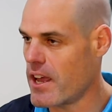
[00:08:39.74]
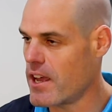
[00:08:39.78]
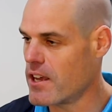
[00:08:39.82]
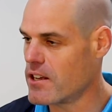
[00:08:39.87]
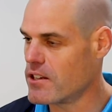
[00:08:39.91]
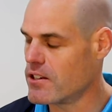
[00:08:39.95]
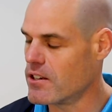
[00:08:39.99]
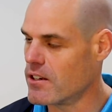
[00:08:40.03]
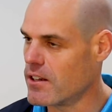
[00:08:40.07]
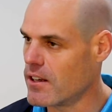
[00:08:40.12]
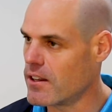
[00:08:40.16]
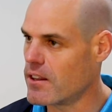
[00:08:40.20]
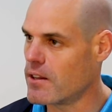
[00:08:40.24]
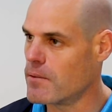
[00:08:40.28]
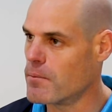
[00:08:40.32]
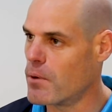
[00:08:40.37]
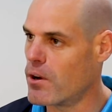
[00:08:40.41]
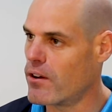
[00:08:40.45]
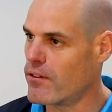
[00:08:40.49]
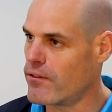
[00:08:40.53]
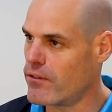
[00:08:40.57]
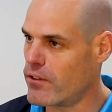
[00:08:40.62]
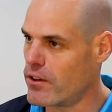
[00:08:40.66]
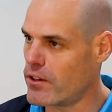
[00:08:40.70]
and your lithium
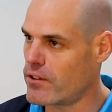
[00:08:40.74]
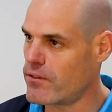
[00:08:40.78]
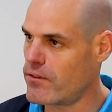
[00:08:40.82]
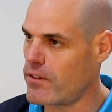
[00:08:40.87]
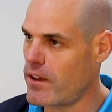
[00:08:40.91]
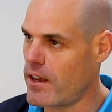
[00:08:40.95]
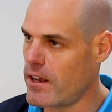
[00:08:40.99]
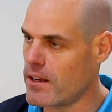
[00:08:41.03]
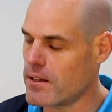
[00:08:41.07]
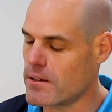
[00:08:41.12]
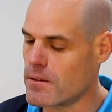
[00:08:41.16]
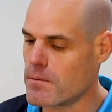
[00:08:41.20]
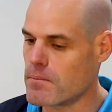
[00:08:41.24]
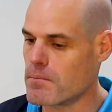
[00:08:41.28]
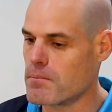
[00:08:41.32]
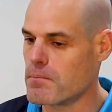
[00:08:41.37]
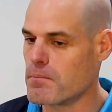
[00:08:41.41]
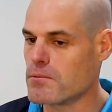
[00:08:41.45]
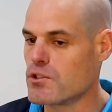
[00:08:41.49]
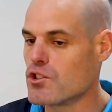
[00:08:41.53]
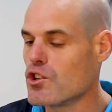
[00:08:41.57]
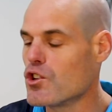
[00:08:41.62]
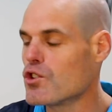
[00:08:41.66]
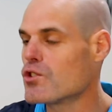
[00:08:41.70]
iron phosphate
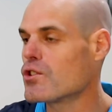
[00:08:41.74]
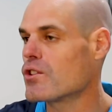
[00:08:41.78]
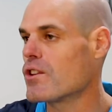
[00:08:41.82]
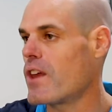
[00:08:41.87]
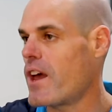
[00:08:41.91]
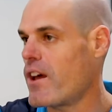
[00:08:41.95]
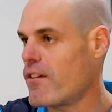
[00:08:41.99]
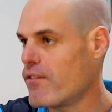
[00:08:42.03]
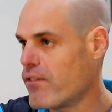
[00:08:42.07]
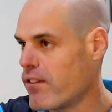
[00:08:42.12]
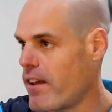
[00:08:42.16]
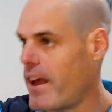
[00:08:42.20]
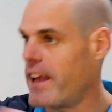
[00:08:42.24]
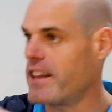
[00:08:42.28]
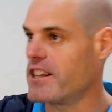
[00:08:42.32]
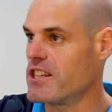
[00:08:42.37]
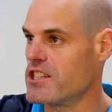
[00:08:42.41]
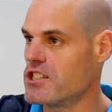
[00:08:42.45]
due to that flat